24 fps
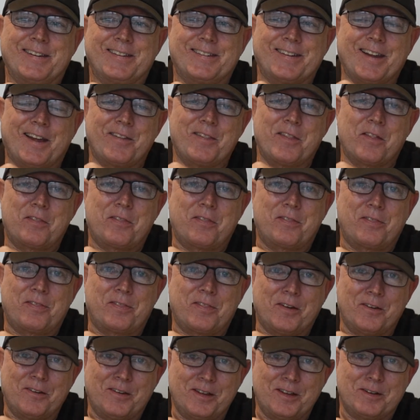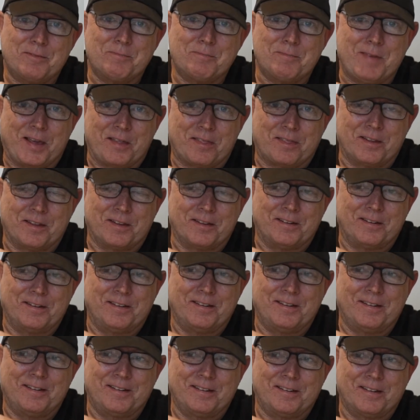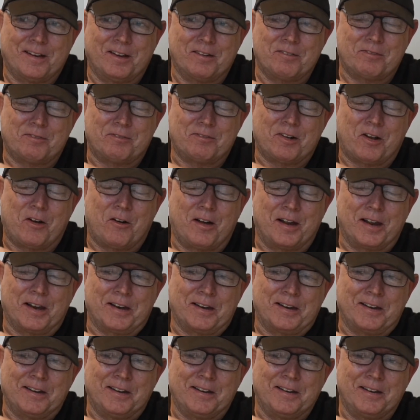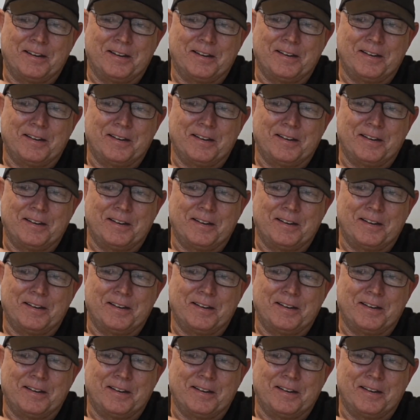So the third method of flying